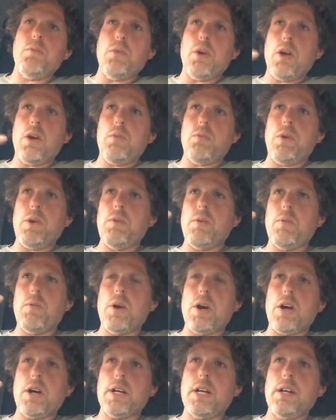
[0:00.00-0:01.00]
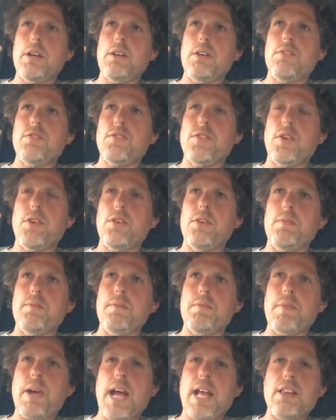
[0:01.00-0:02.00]
We were working through the
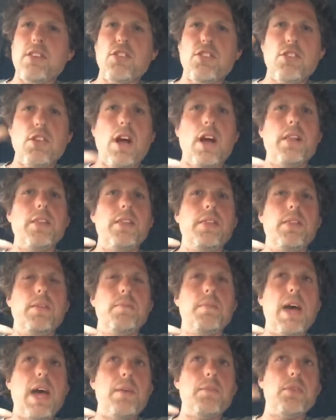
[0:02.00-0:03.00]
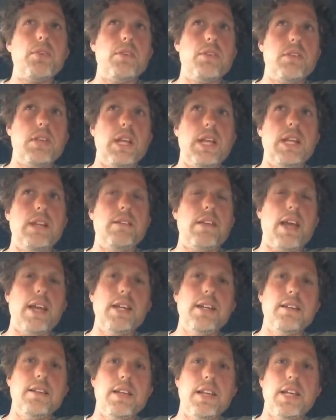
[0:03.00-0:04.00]
man's son. The man was in his
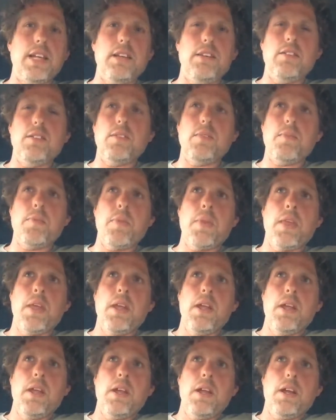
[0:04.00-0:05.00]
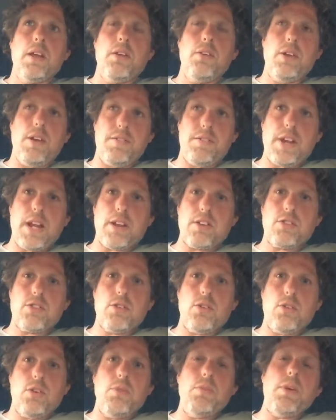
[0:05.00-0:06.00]
80s who lived next
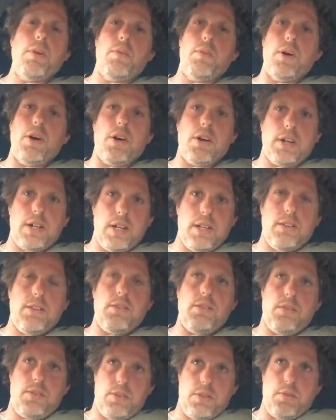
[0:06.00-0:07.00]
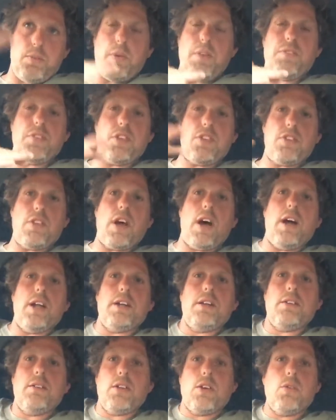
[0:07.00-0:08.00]
door, and we were working with the
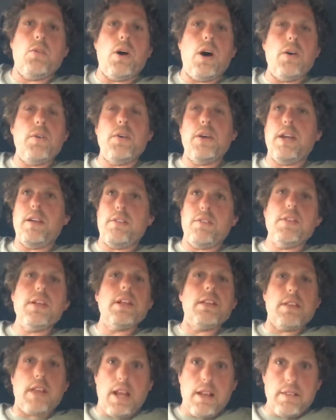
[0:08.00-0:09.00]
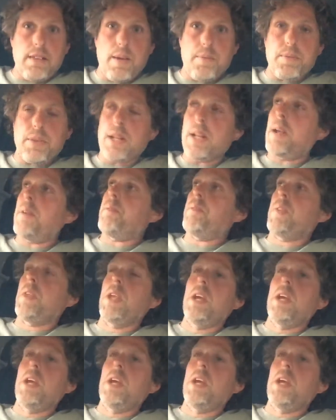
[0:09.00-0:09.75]
son. The quote and everything accepted it.